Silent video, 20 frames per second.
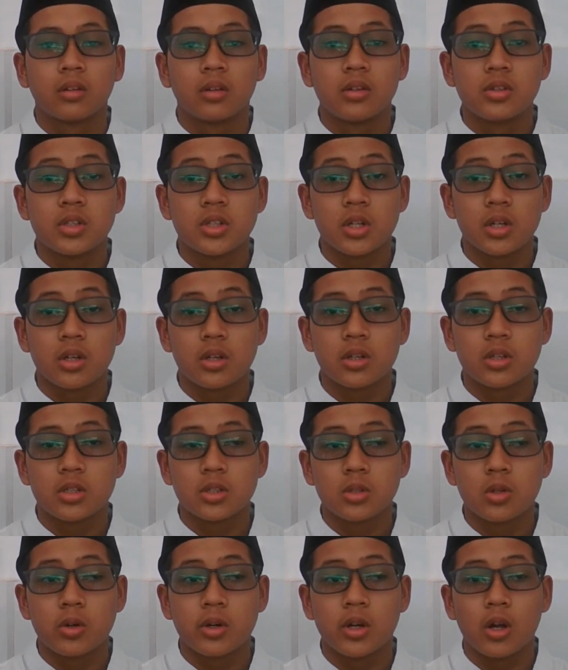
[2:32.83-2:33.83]
there's a
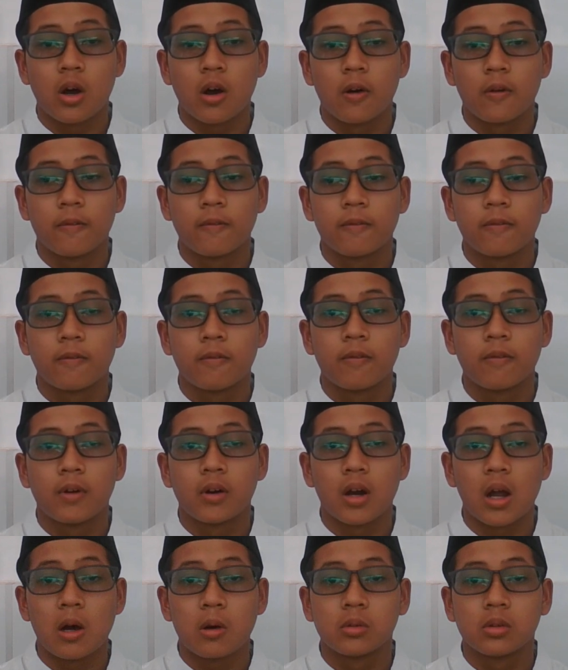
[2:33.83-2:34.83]
story of
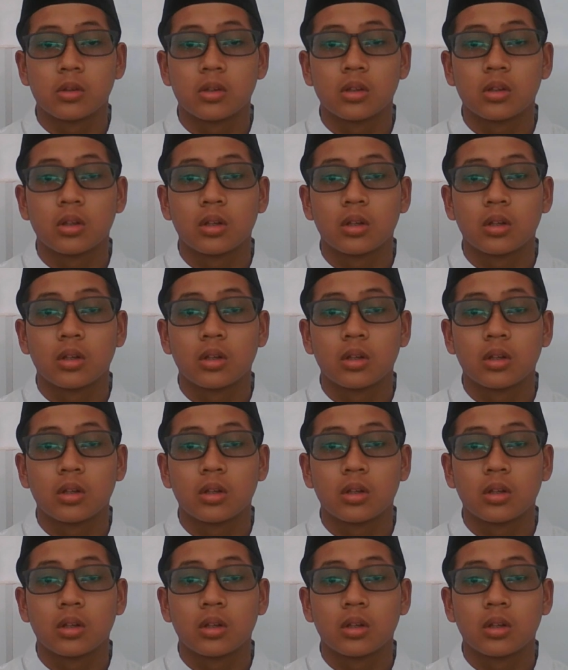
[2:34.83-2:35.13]
Fir'aun.